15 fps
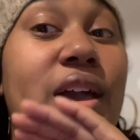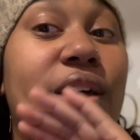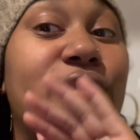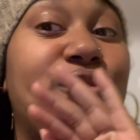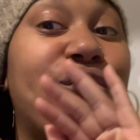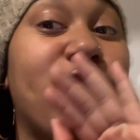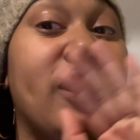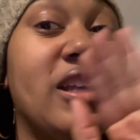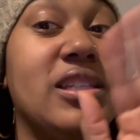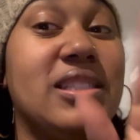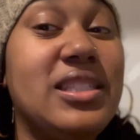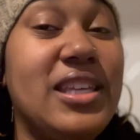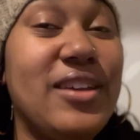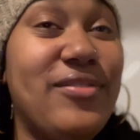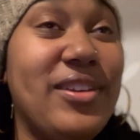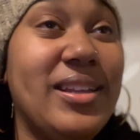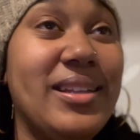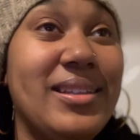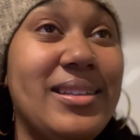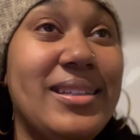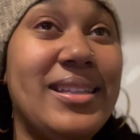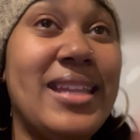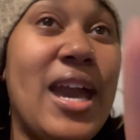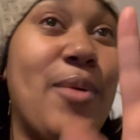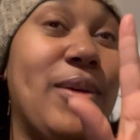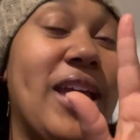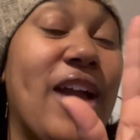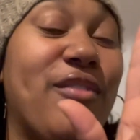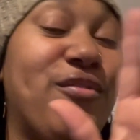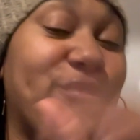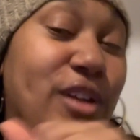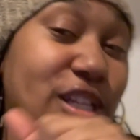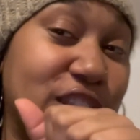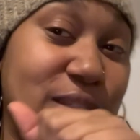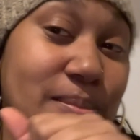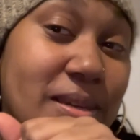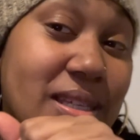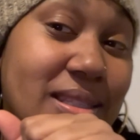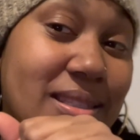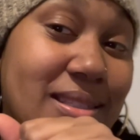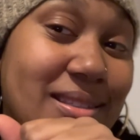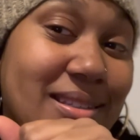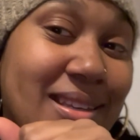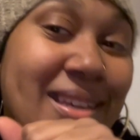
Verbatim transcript: Friendsgiving. Now we got friends miss.